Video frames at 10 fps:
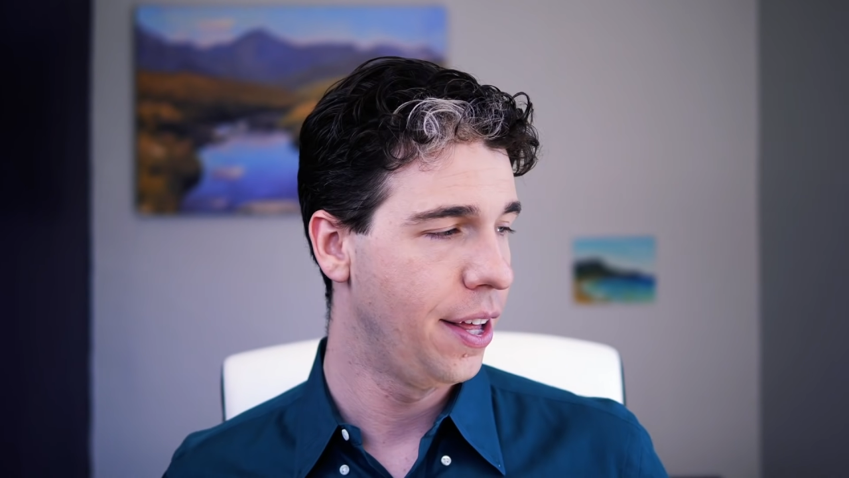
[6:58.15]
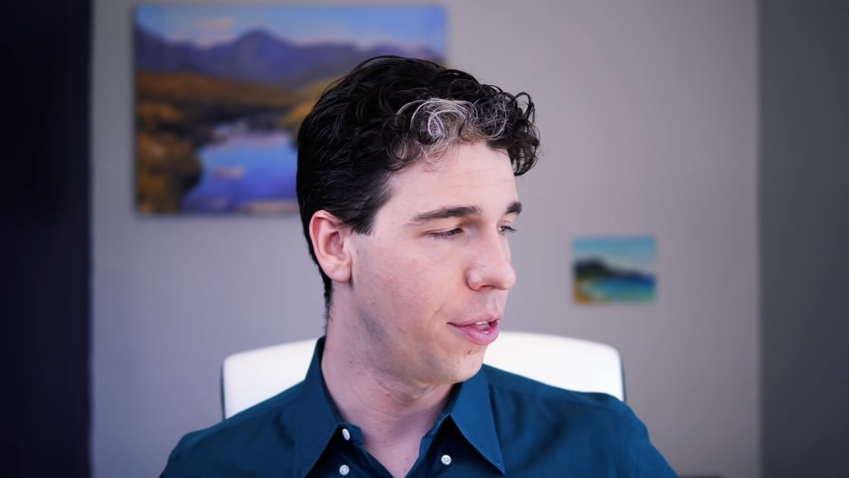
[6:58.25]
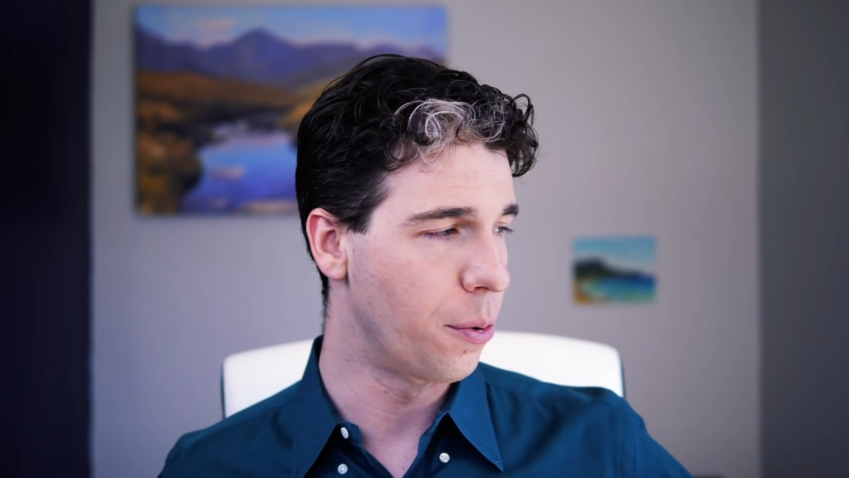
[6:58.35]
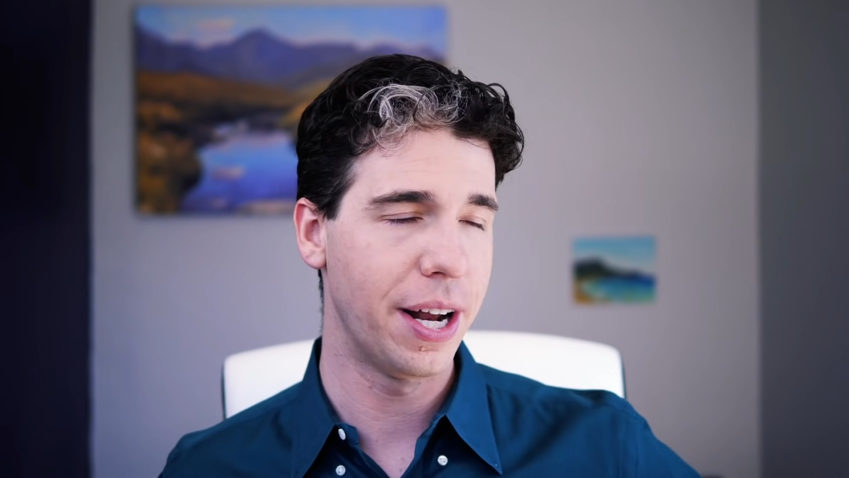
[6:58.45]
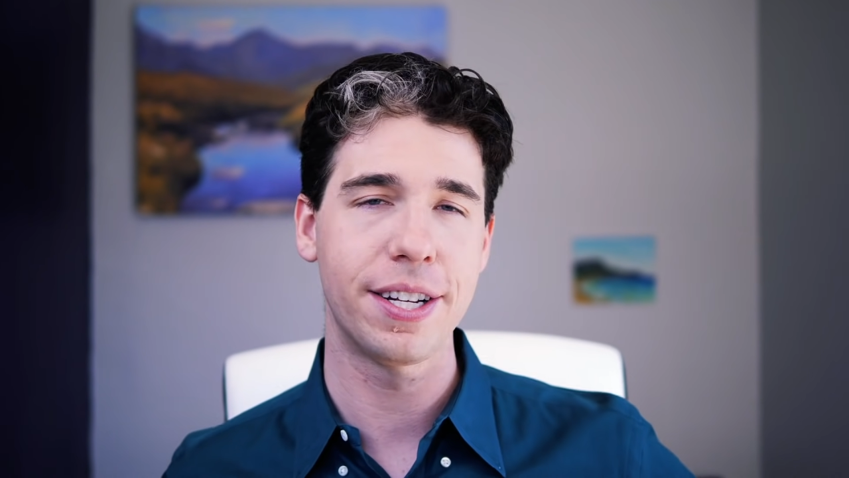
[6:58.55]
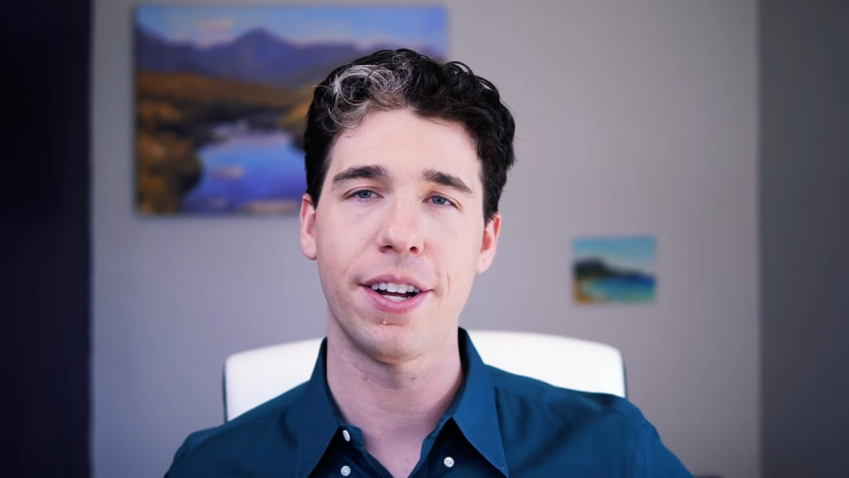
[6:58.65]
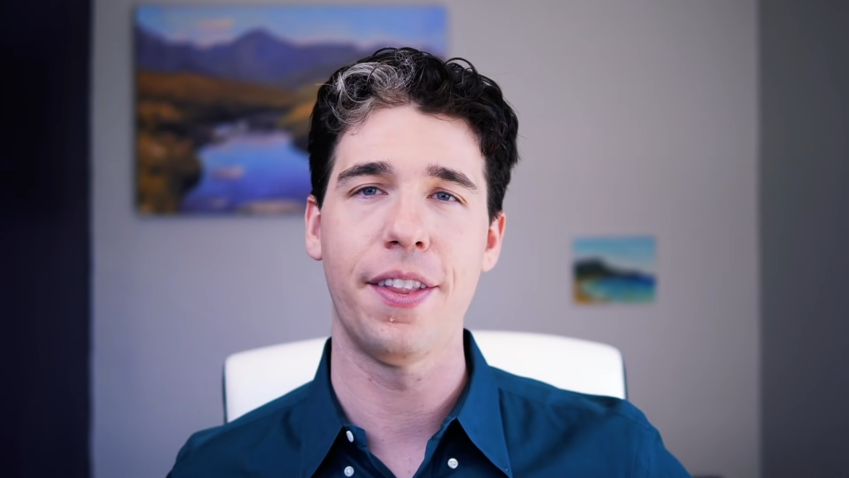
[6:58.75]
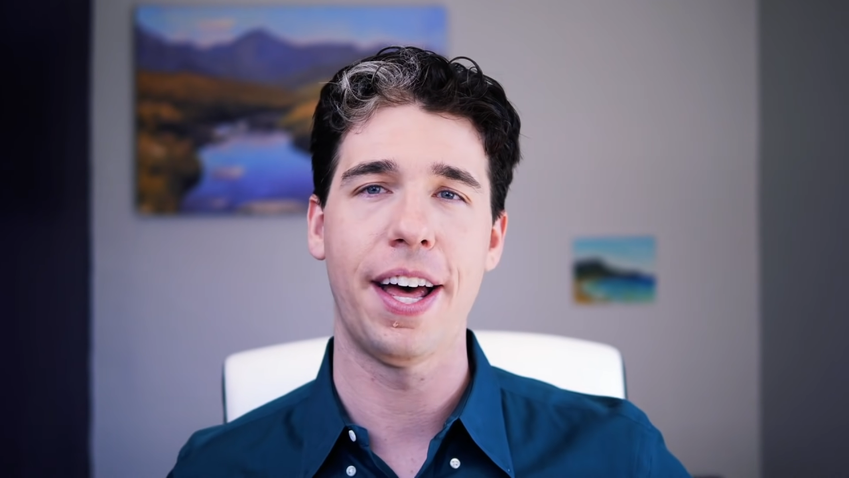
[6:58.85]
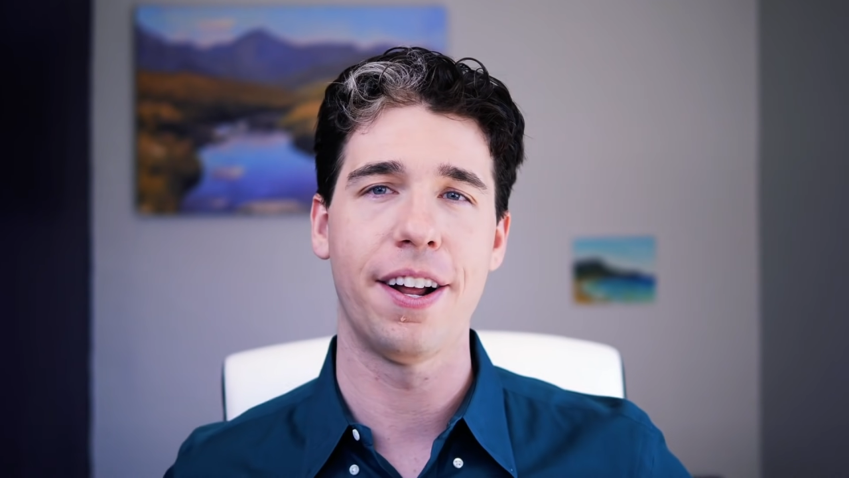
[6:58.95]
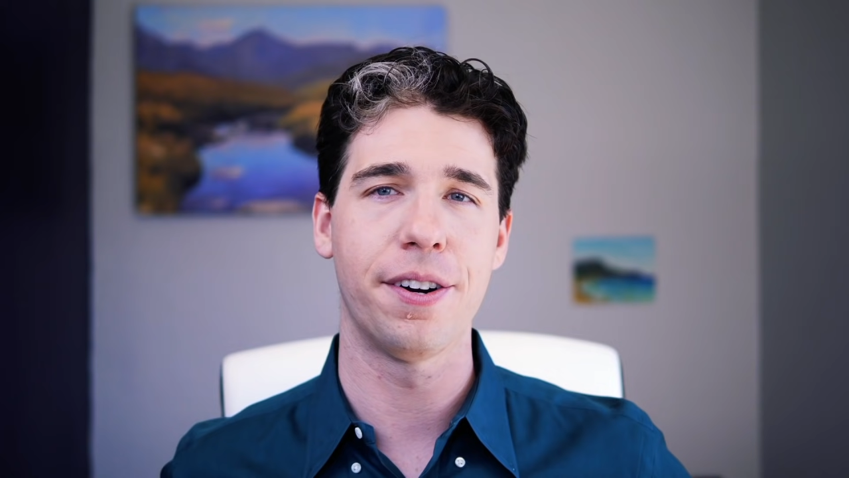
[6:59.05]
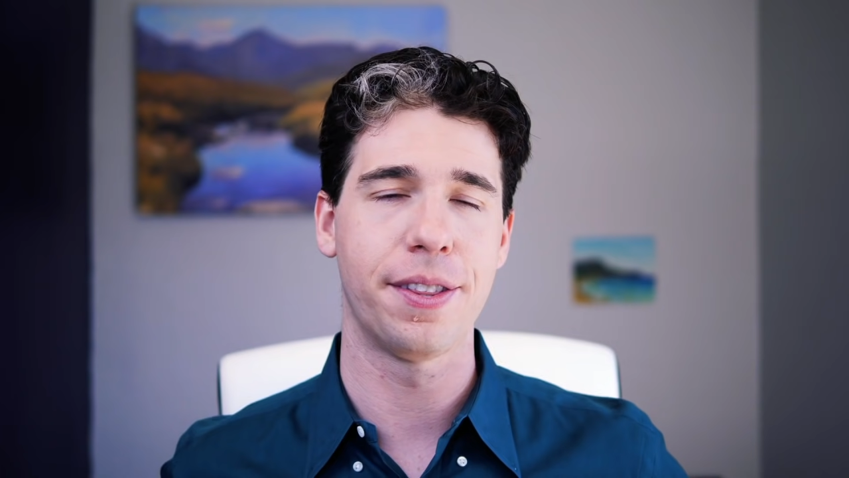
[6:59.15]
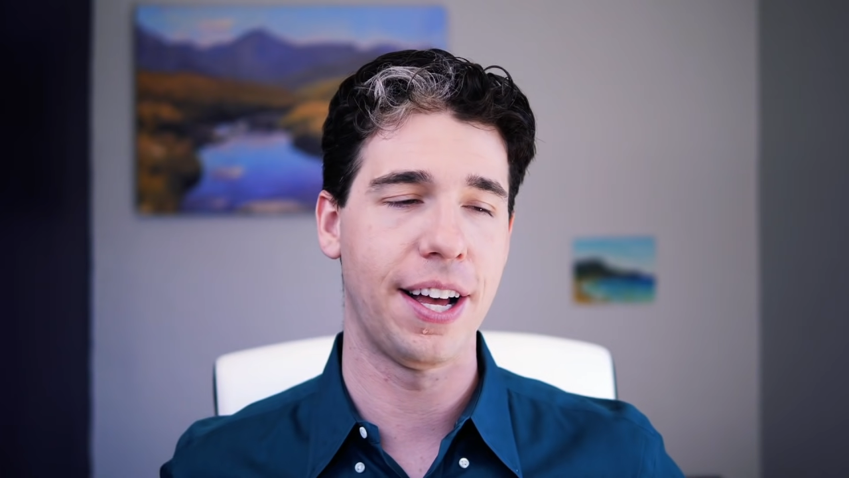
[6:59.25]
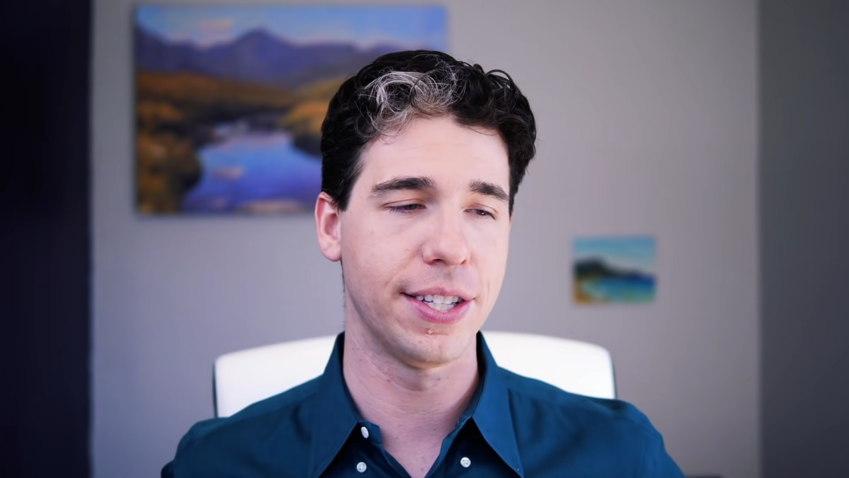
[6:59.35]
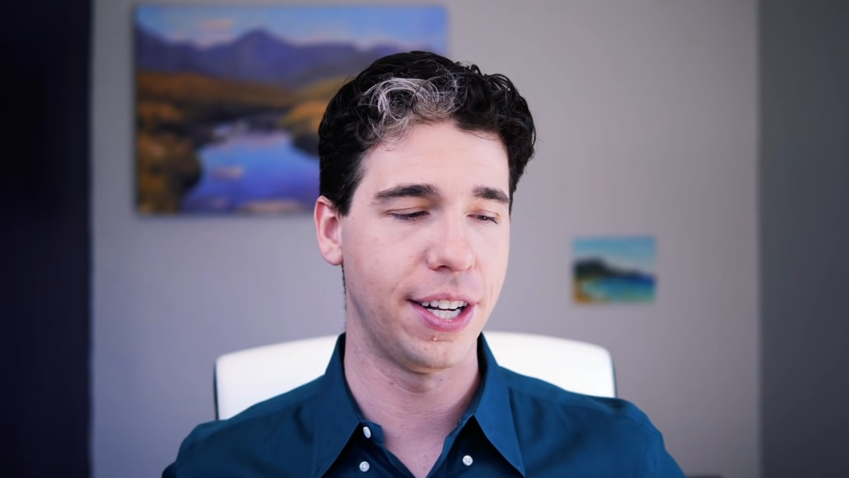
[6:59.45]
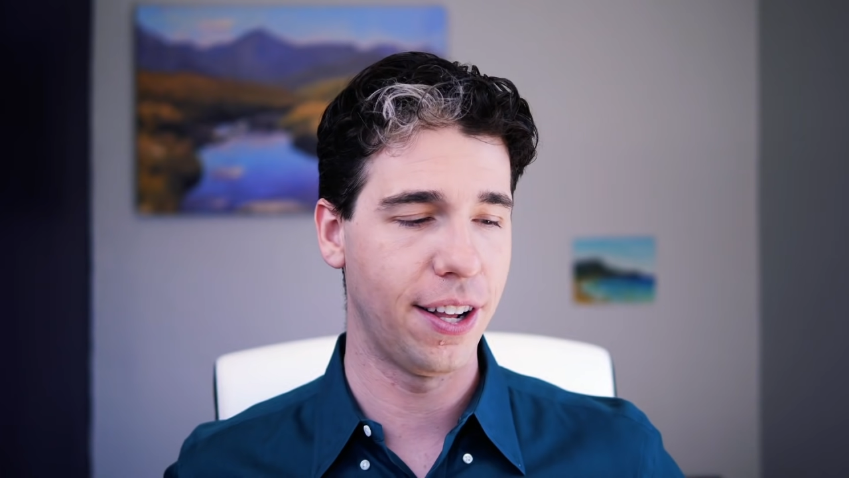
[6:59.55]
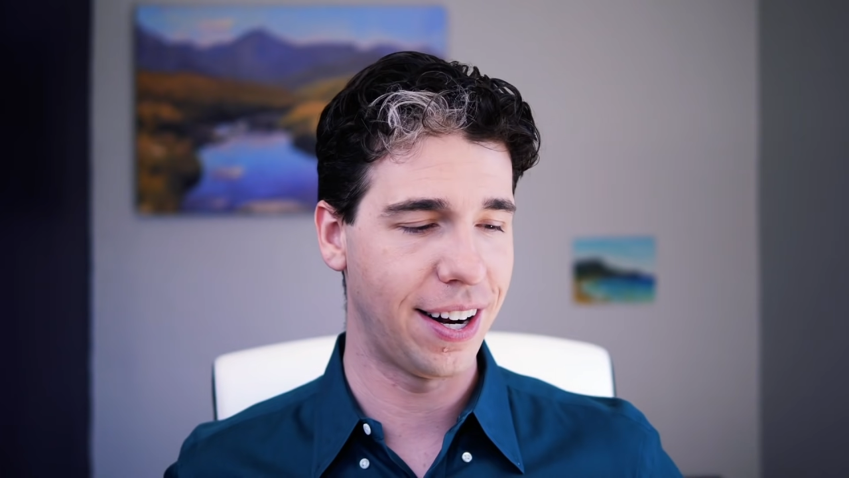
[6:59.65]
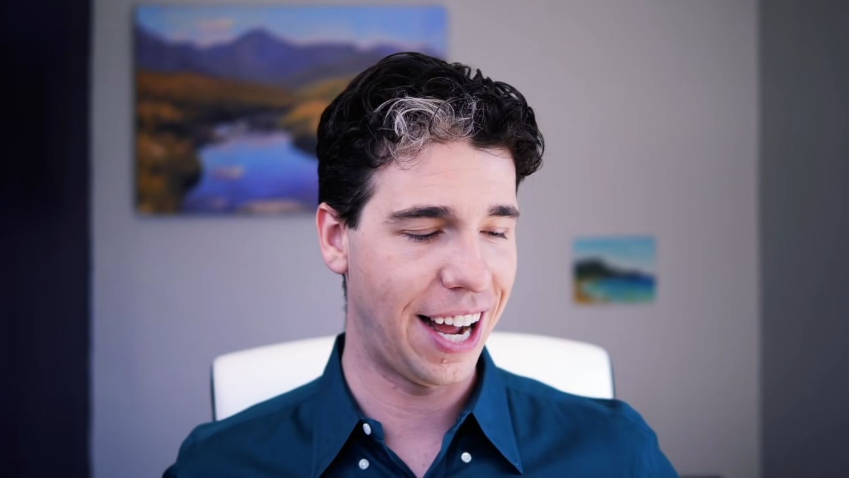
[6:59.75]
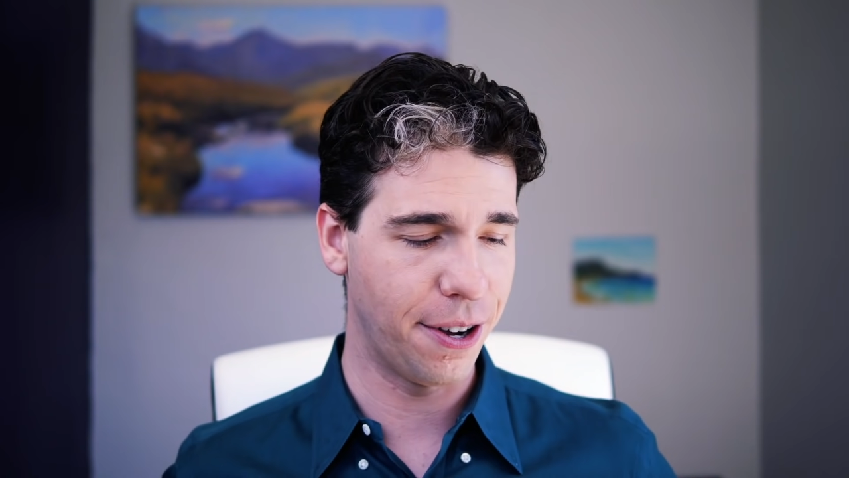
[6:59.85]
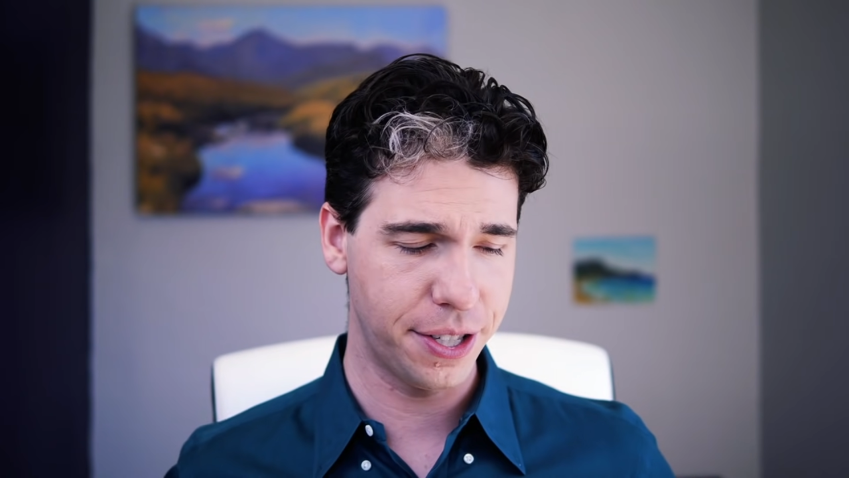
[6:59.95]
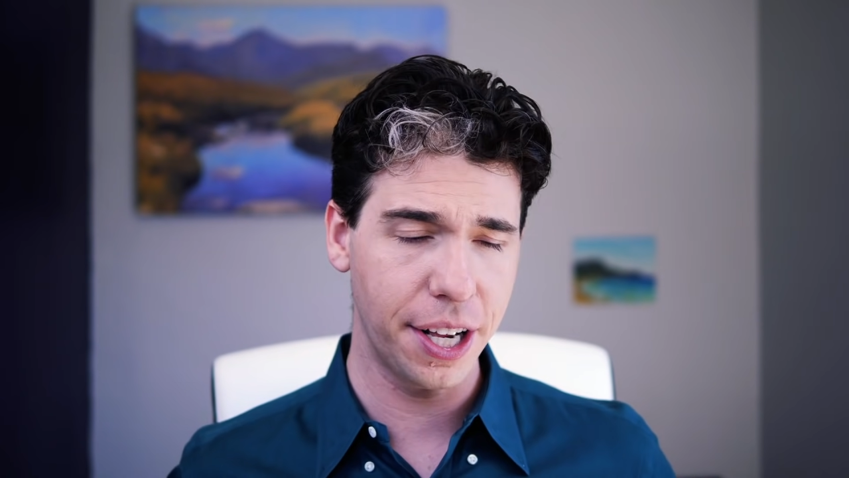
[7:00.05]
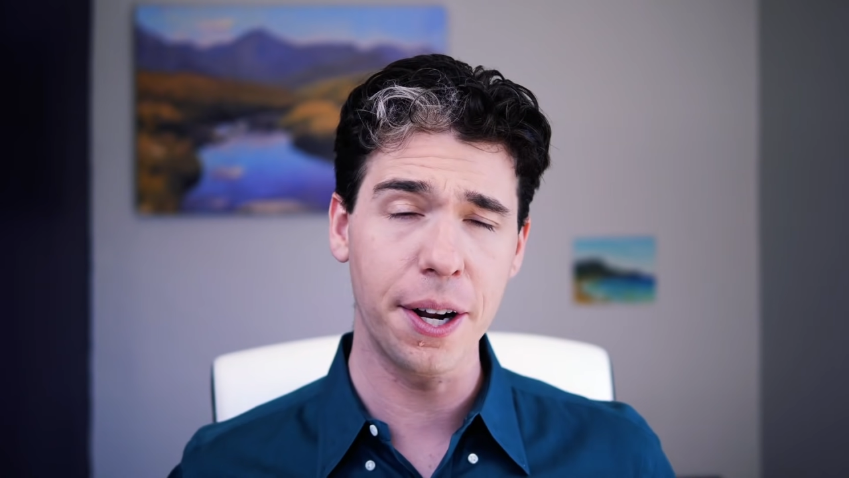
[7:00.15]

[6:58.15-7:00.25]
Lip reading: the rent on that $100,000 house,